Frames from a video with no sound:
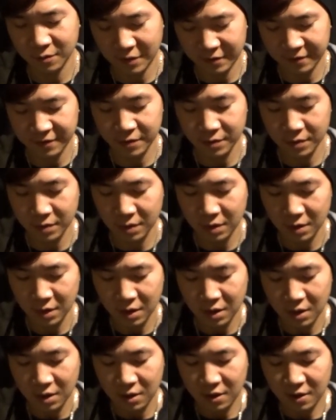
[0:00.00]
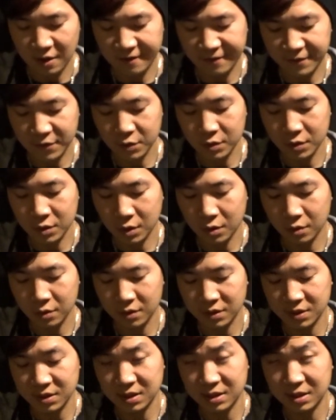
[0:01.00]
if you know
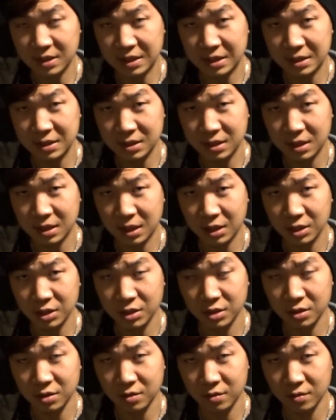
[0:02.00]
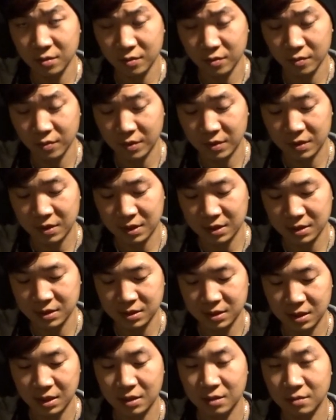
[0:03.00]
it's a Dean's connection with this,
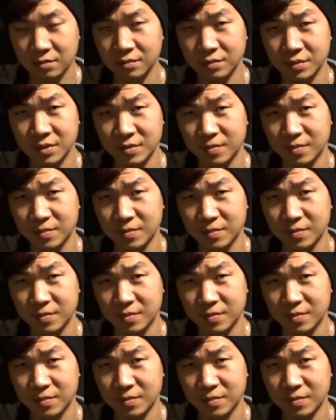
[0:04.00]
then